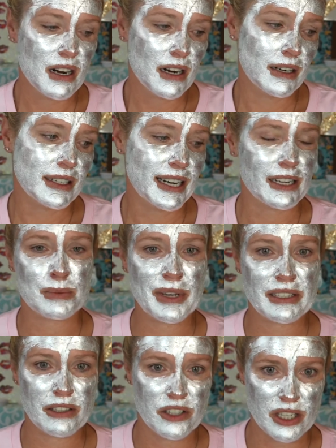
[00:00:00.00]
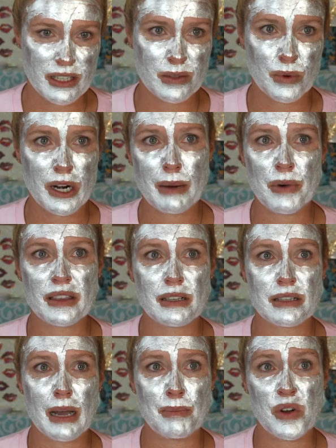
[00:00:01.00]
Her text messages when I brought
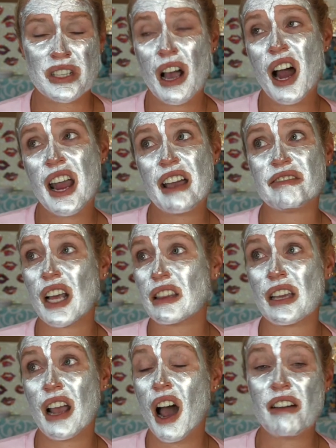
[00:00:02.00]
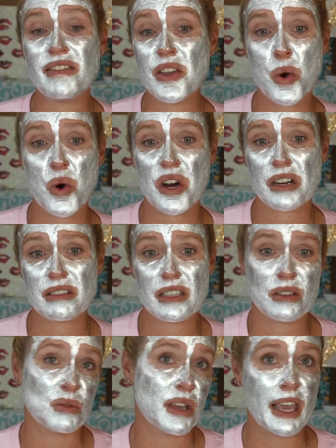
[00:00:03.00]
this up was, I have nothing of yours.
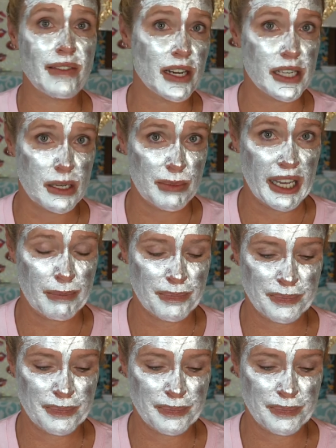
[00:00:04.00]
You gave it to me.